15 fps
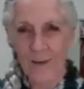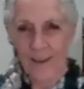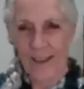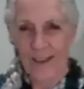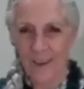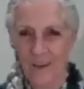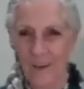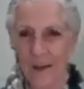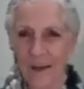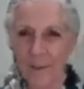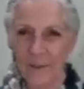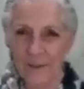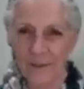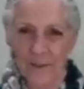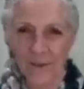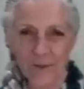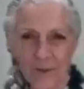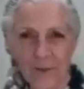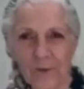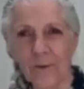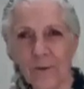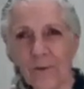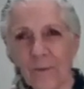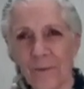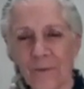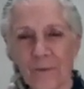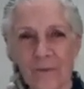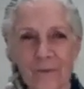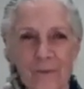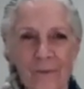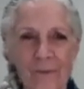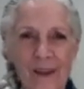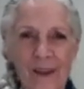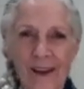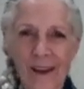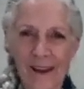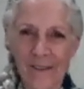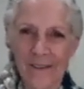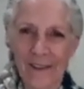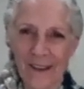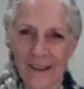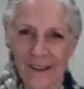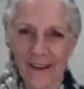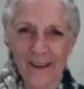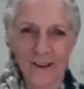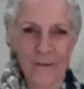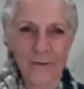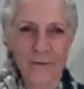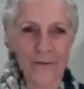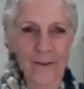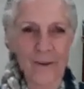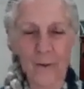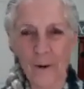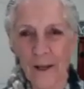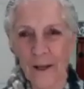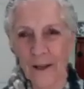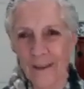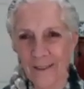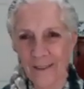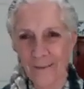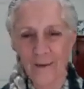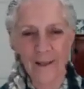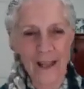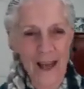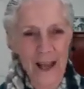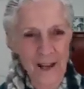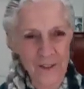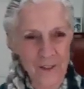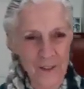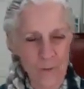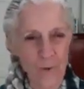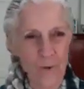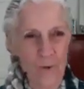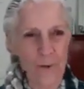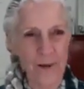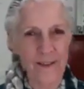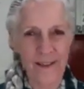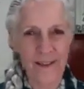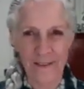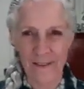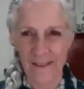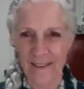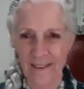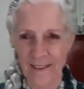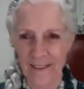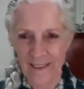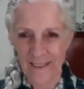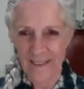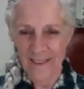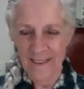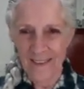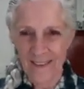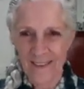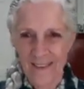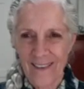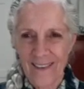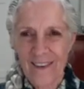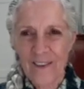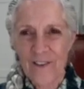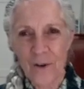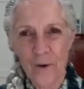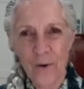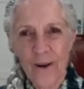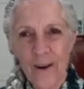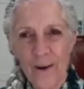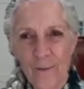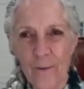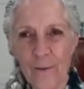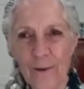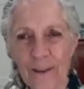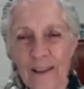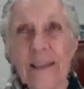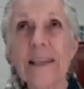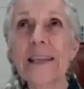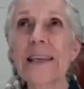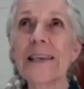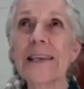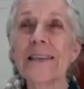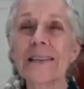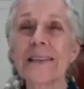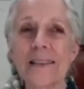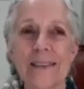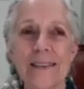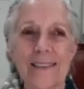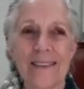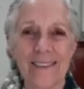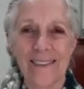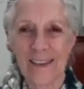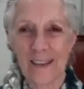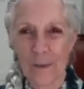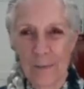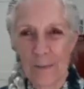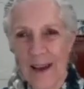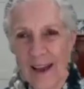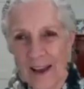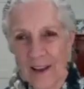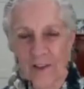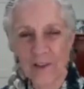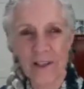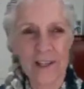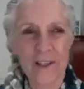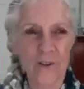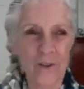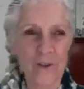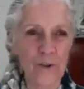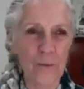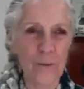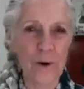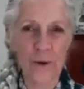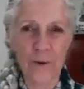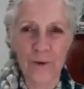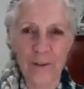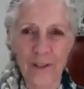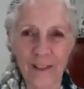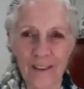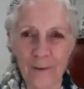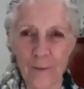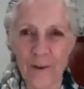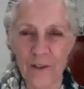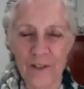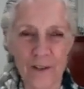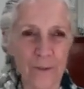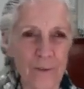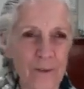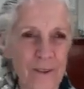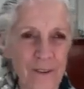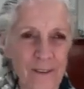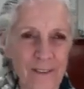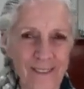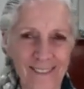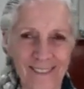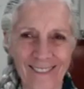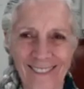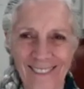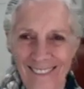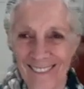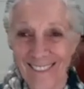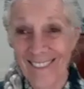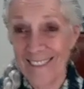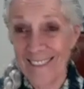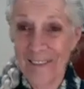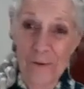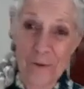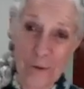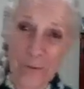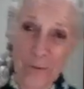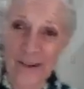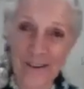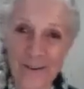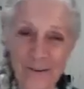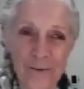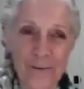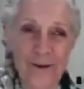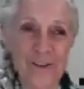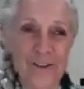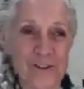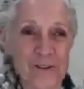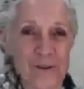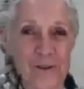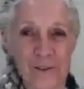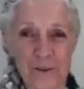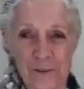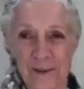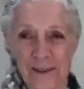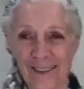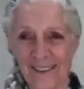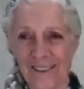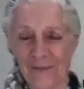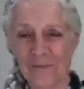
we need to be able to have that kind of flowy, relaxed, more wiggly thing. So we really need the capacity to do both and the wisdom to know when to do which, so to speak.